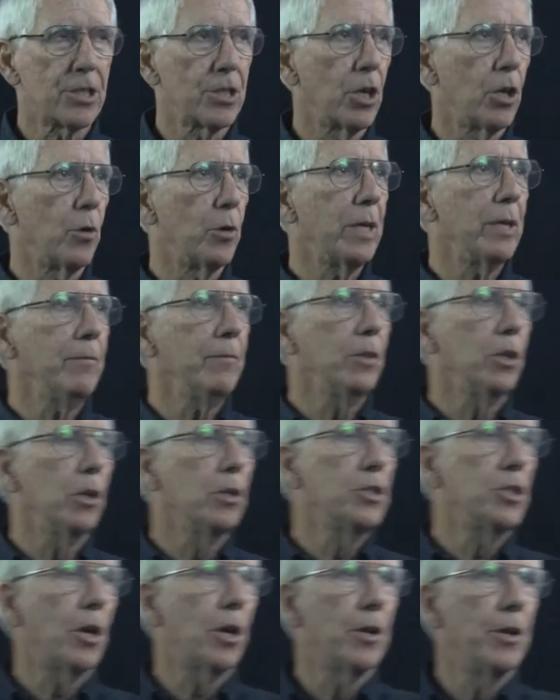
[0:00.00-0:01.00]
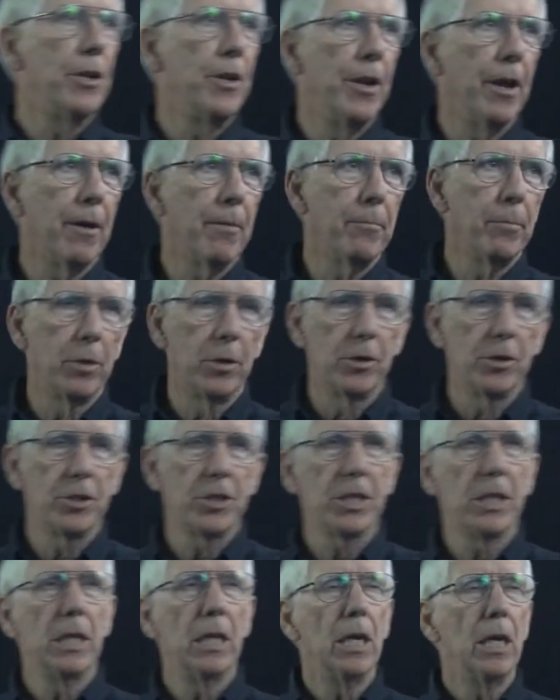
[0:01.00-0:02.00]
So even though these aren't
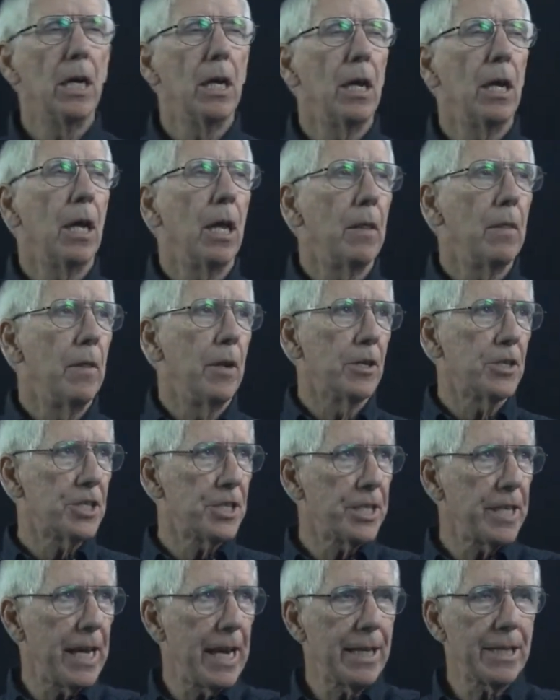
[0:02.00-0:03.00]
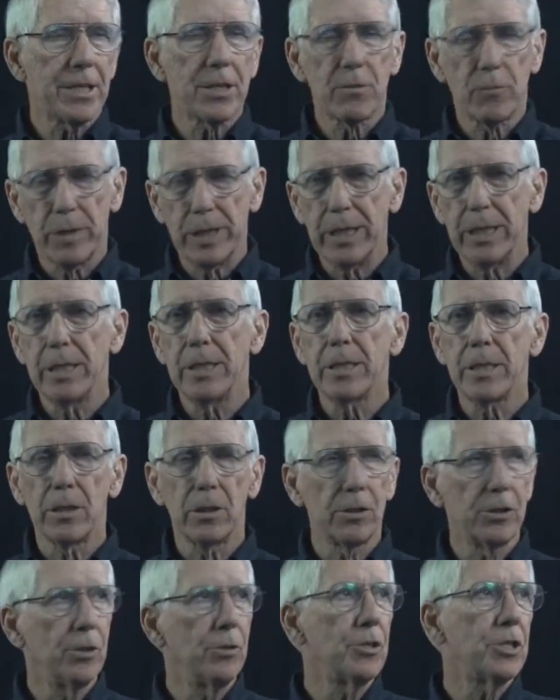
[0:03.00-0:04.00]
numbers, they're sets, we
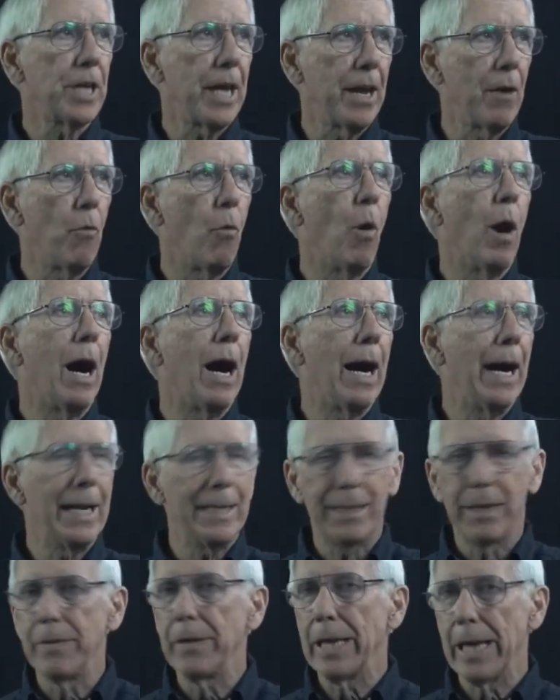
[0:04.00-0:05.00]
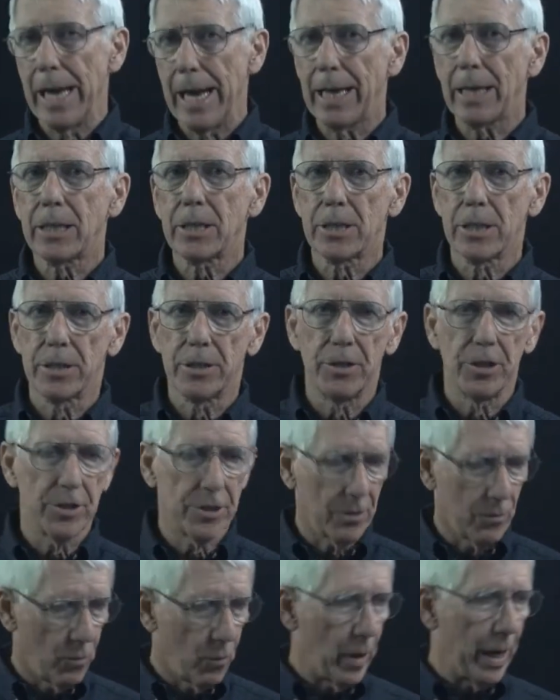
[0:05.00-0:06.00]
still do say y to the x. It's
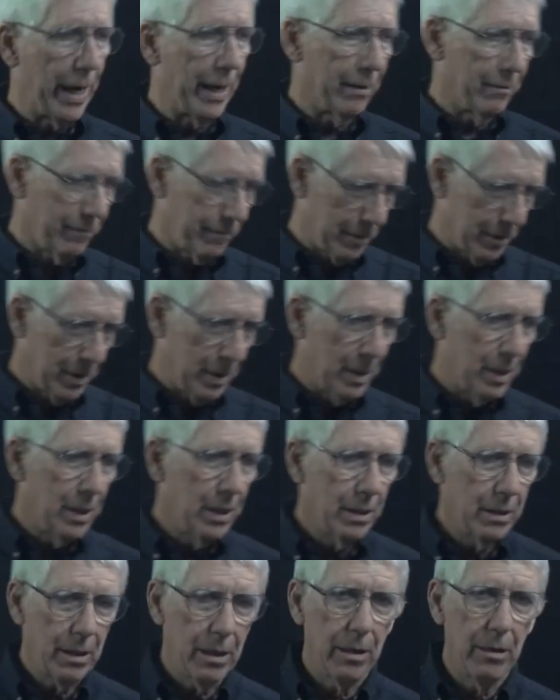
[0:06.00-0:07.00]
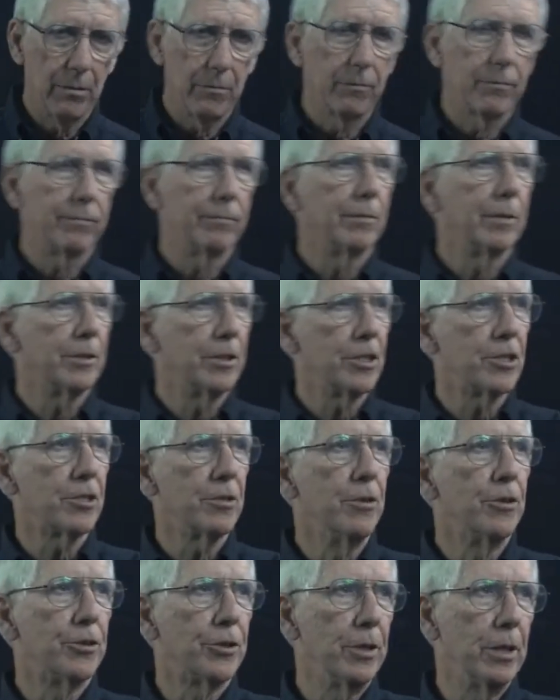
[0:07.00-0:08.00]
just a way of, of
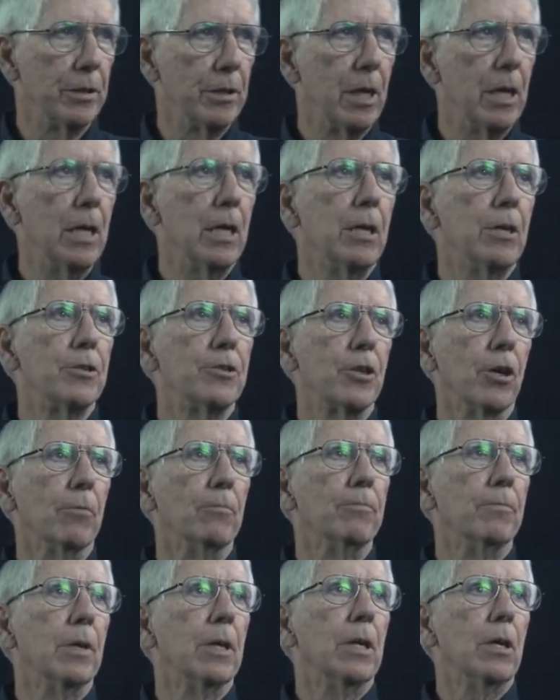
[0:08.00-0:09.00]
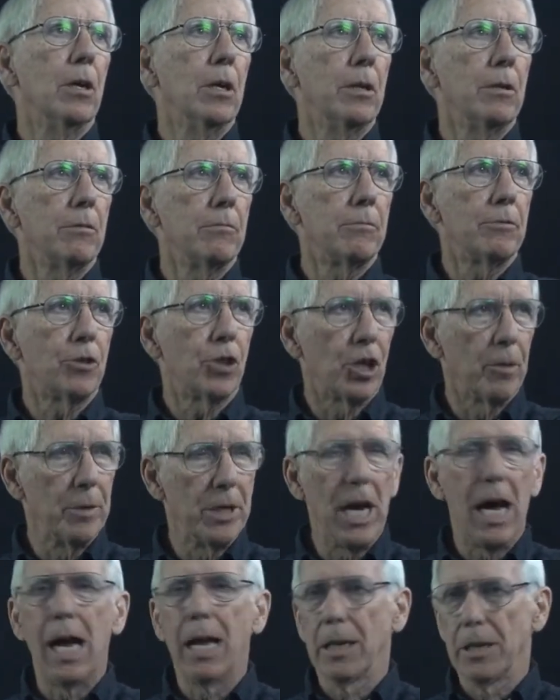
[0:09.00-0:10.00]
just some
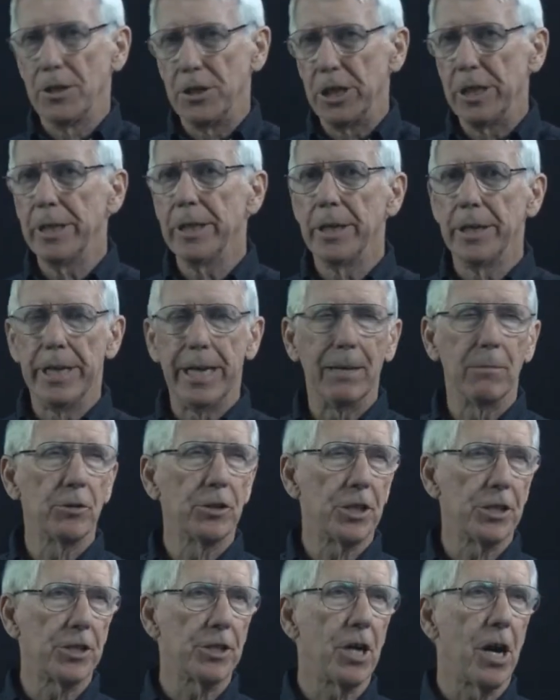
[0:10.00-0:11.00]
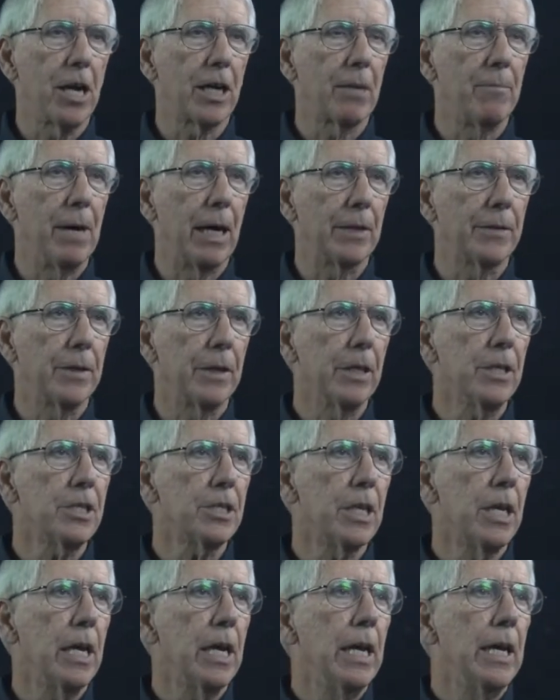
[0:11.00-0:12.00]
terminology that enables us to talk about
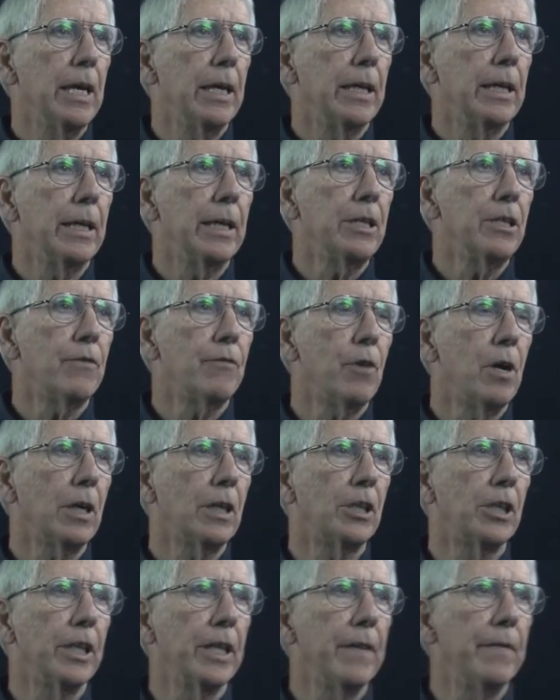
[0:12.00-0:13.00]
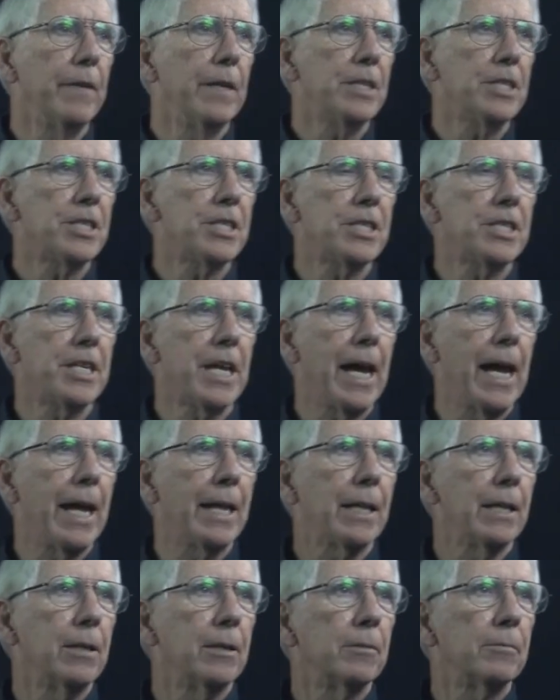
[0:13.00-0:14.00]
this. Each function in this
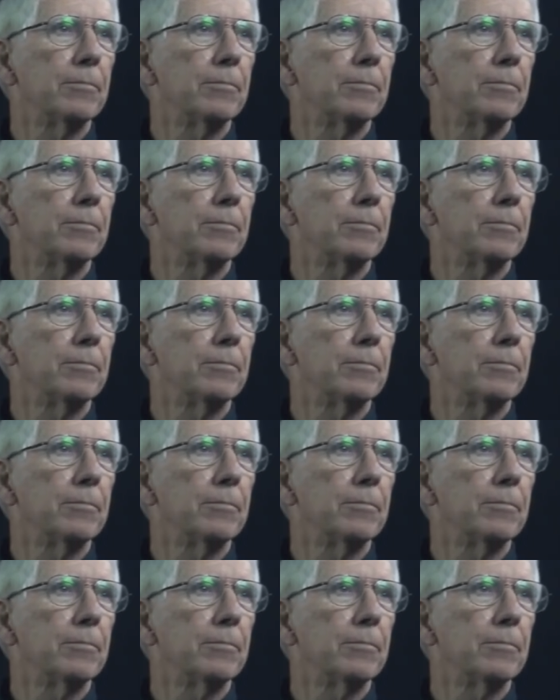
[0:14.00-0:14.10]
set